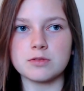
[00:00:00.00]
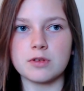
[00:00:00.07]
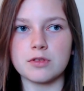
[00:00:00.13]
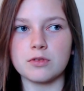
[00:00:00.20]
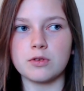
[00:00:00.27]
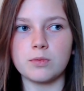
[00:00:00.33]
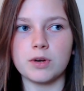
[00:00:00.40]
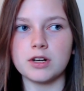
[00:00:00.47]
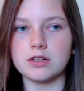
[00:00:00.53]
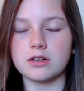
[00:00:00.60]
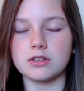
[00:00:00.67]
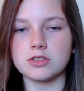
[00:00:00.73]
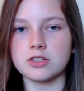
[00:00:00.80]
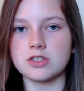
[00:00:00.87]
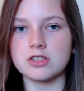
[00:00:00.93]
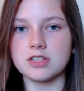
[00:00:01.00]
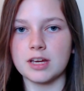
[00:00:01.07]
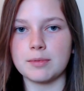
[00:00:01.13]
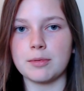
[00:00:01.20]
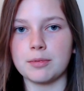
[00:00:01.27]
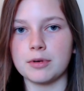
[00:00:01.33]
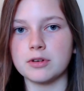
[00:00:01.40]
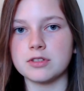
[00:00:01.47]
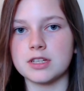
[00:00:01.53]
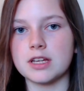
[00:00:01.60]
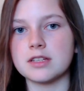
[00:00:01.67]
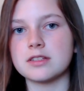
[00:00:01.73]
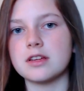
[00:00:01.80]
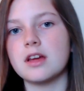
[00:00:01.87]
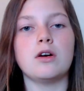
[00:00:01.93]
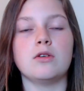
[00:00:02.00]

So I thought, why don't I just skip a process?